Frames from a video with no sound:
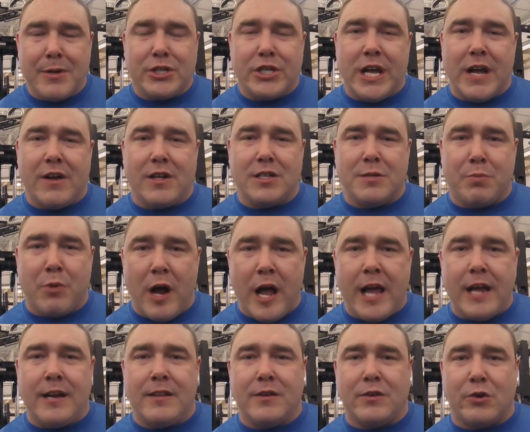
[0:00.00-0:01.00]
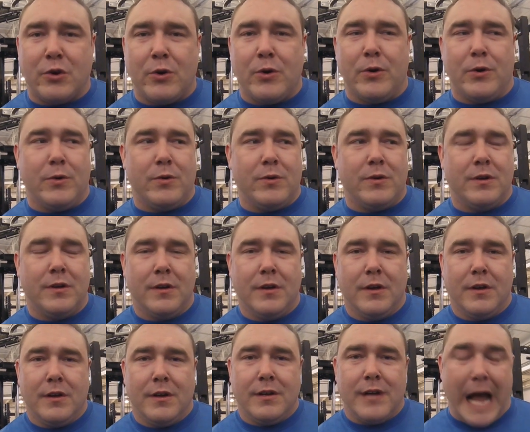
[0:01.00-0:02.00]
going to challenge Brian and the crew
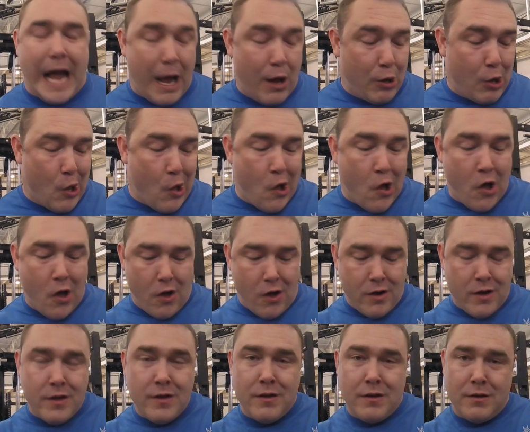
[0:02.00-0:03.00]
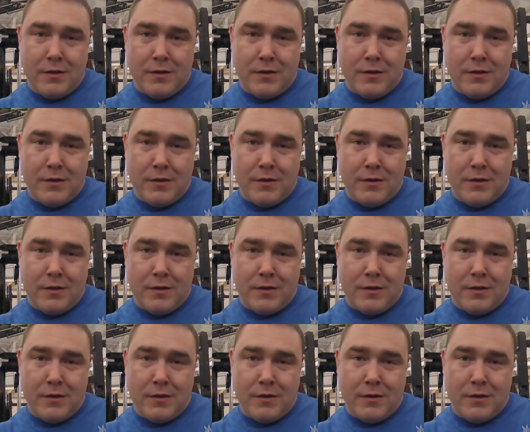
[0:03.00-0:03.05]
how long